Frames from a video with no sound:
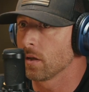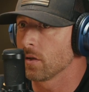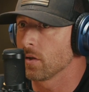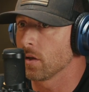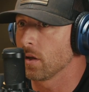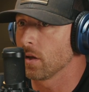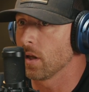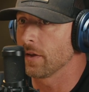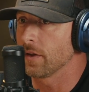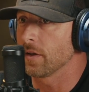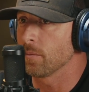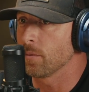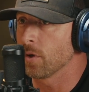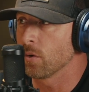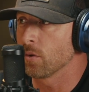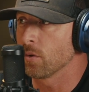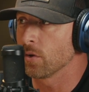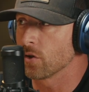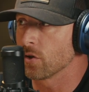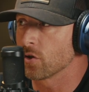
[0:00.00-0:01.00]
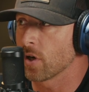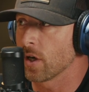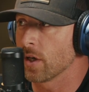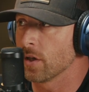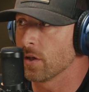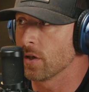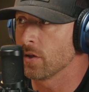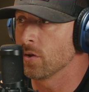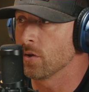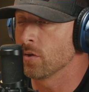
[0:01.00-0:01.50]
Let them know what you're
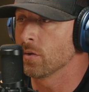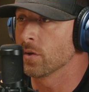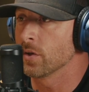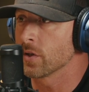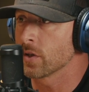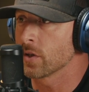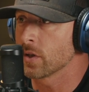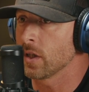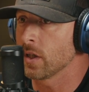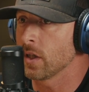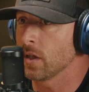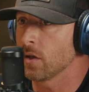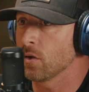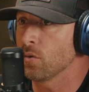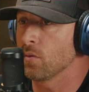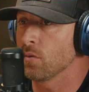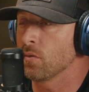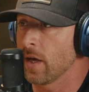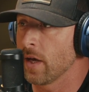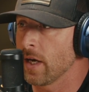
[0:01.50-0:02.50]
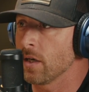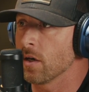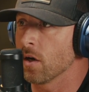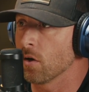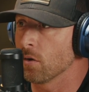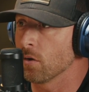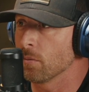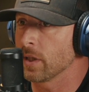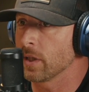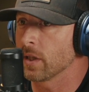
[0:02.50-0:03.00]
trying to do and see who they
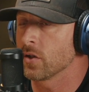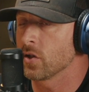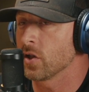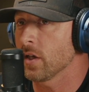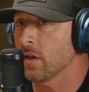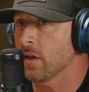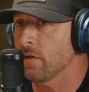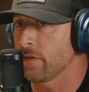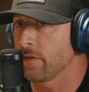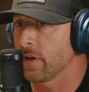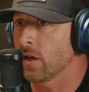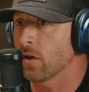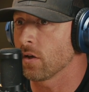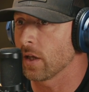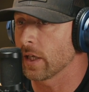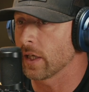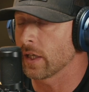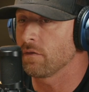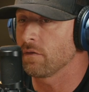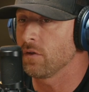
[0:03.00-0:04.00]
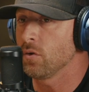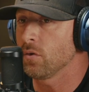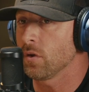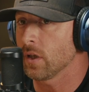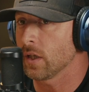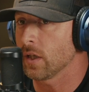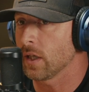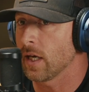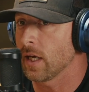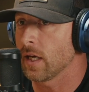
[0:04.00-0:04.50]
know. Because you got to figure, like, if you
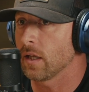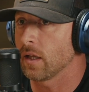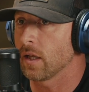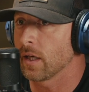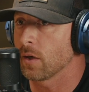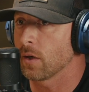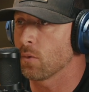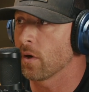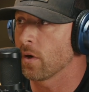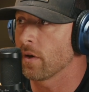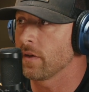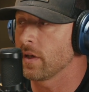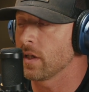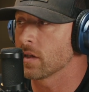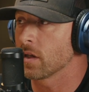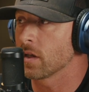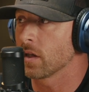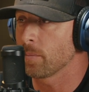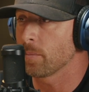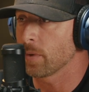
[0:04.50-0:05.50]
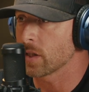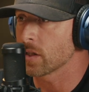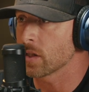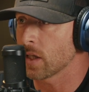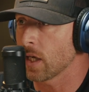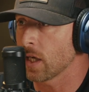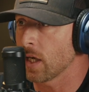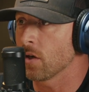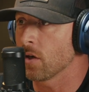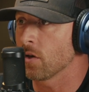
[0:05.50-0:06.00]
could get like one of these Olympic
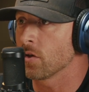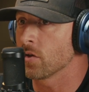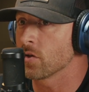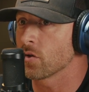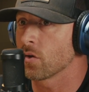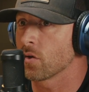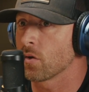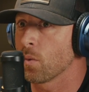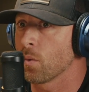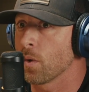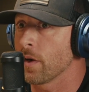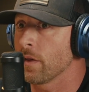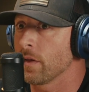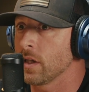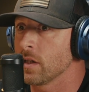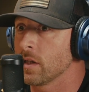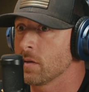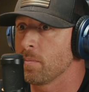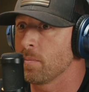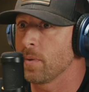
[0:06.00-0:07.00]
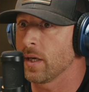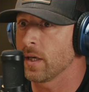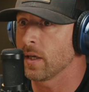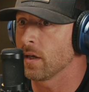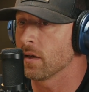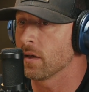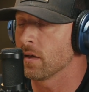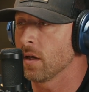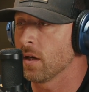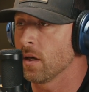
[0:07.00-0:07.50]
skaters or one of these
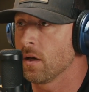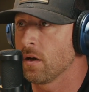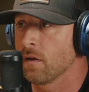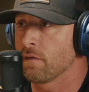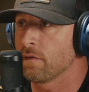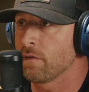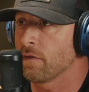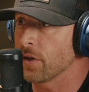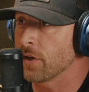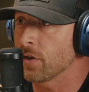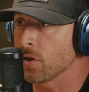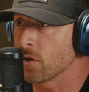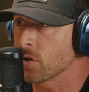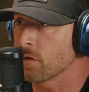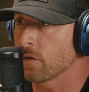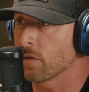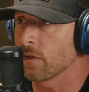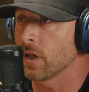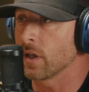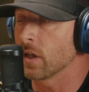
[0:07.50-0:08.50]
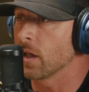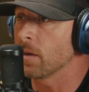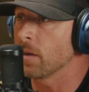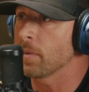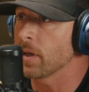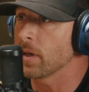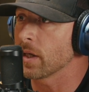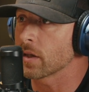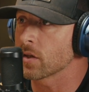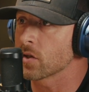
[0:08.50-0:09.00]
big funders for the
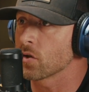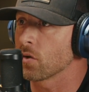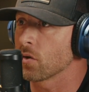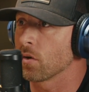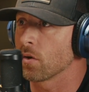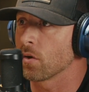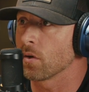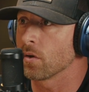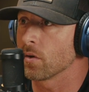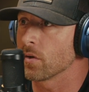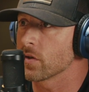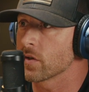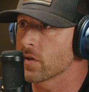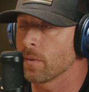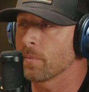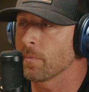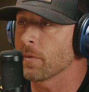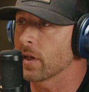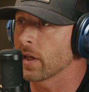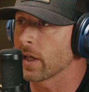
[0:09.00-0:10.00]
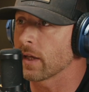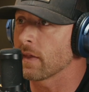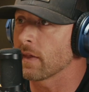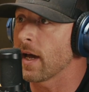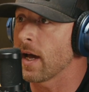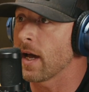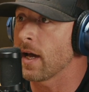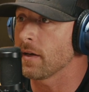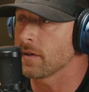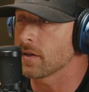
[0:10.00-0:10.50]
Olympics or something like
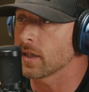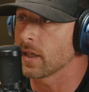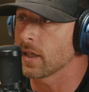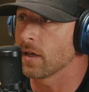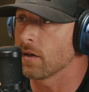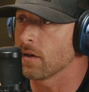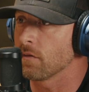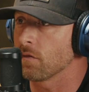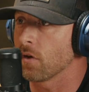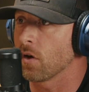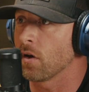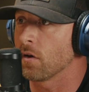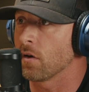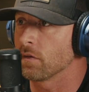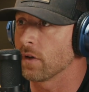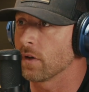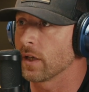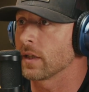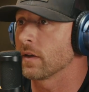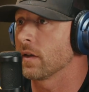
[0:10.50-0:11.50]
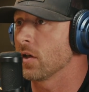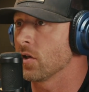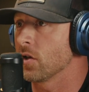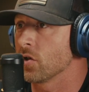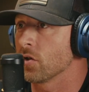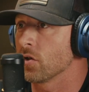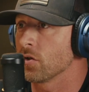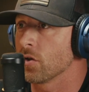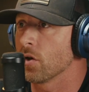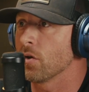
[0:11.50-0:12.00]
that to get involved, like there's
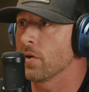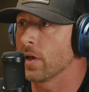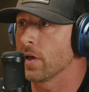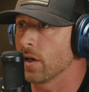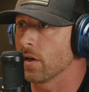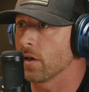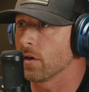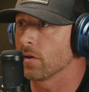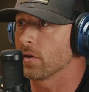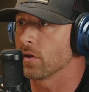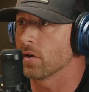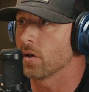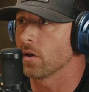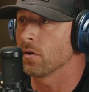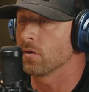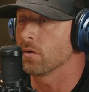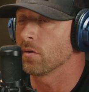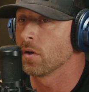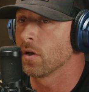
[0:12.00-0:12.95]
your donator. You know?